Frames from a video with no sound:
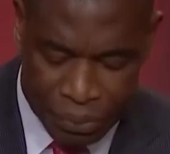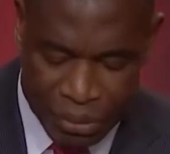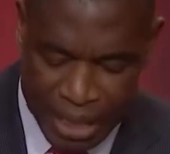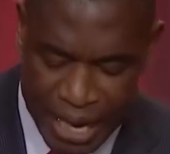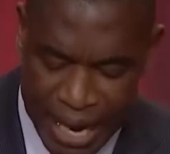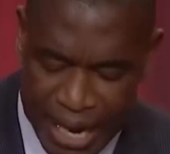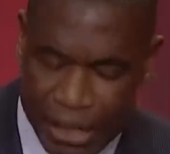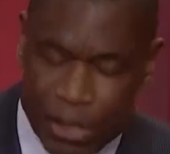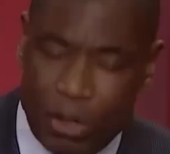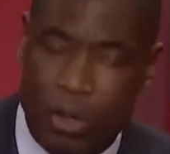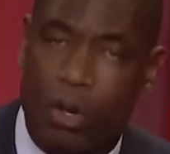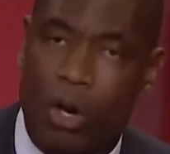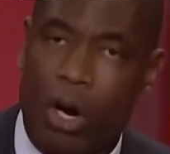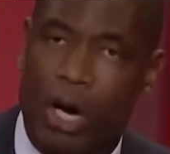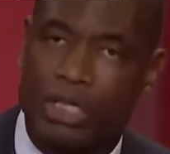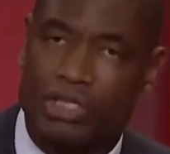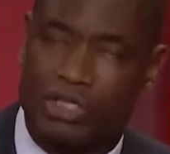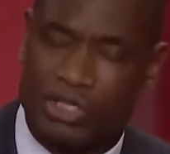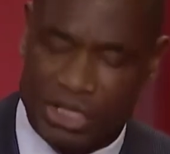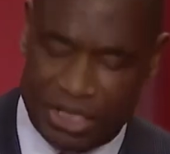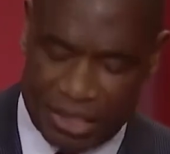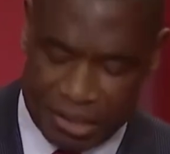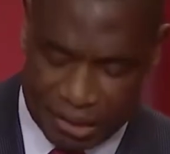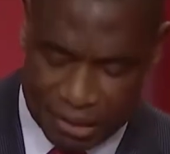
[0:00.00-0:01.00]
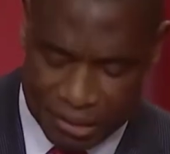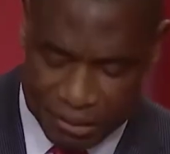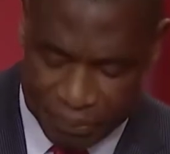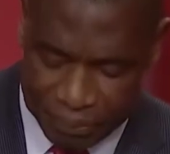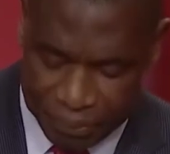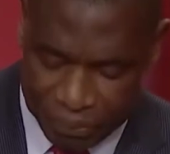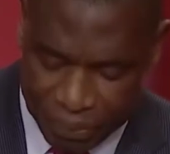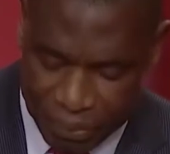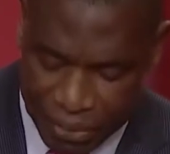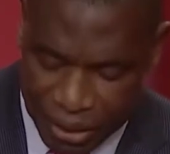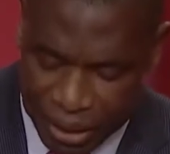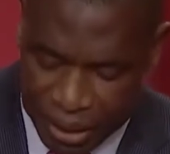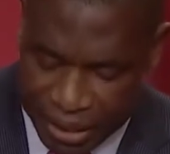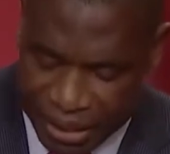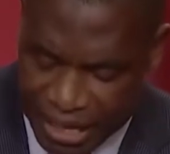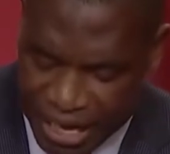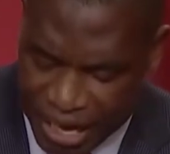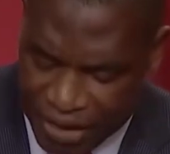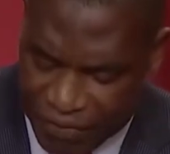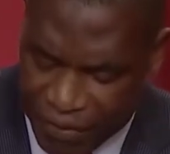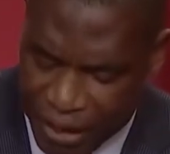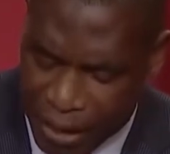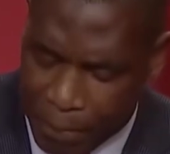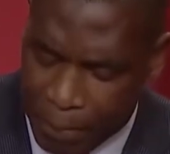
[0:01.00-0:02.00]
and coaches
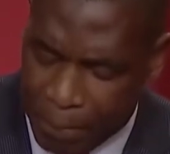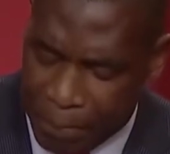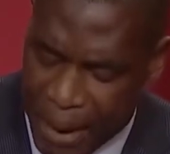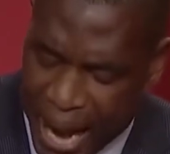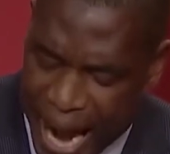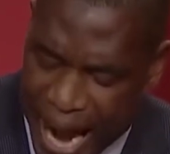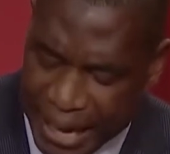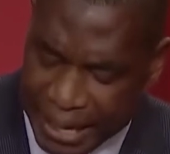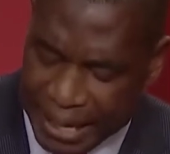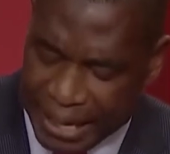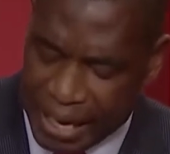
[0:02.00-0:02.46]
giving back